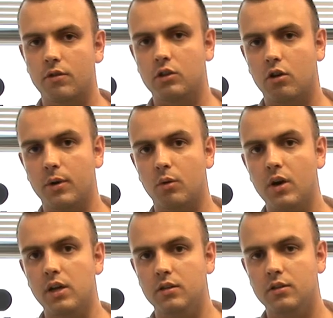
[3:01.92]
of atomic
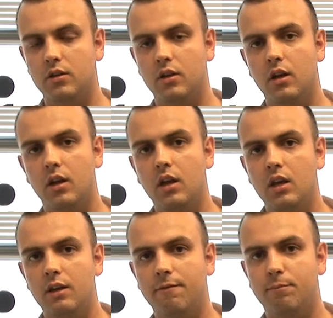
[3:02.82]
weight,
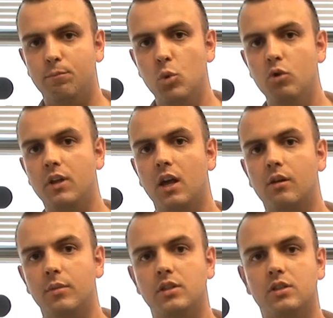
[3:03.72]
he moved
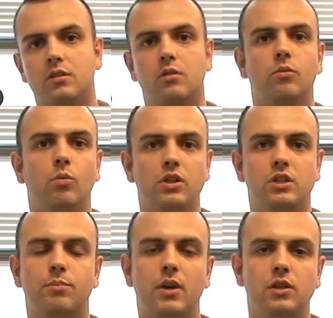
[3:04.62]
elements one
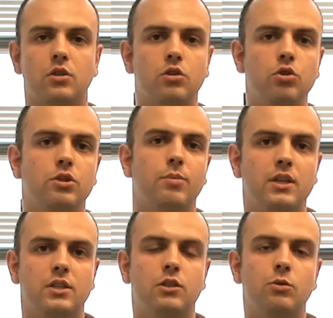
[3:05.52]
space or two
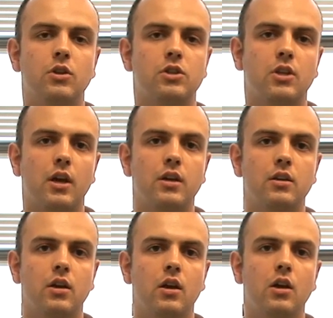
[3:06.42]
spaces to either side
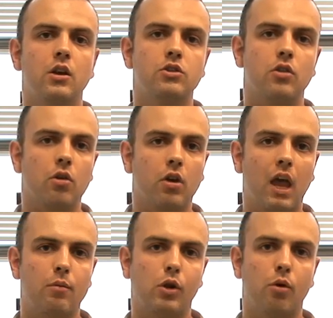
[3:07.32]
so that their
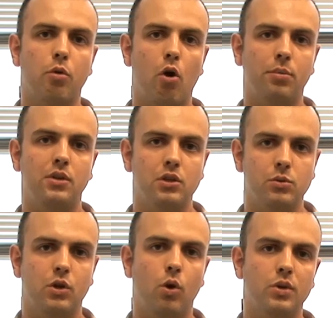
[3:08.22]
chemical properties
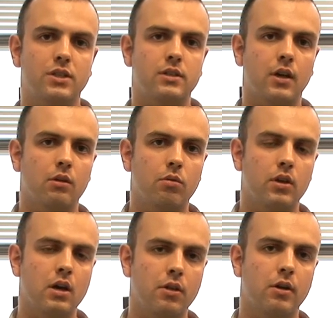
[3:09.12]
would coincide with
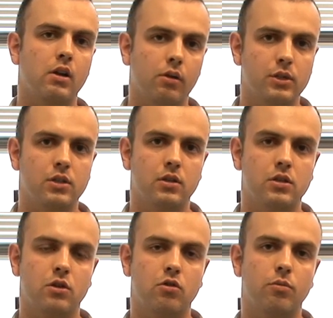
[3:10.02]
the other elements in
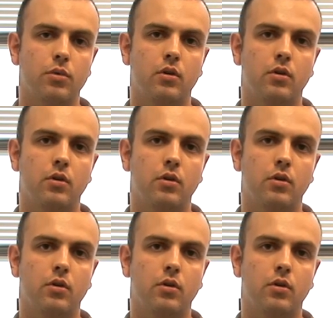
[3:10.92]
this group.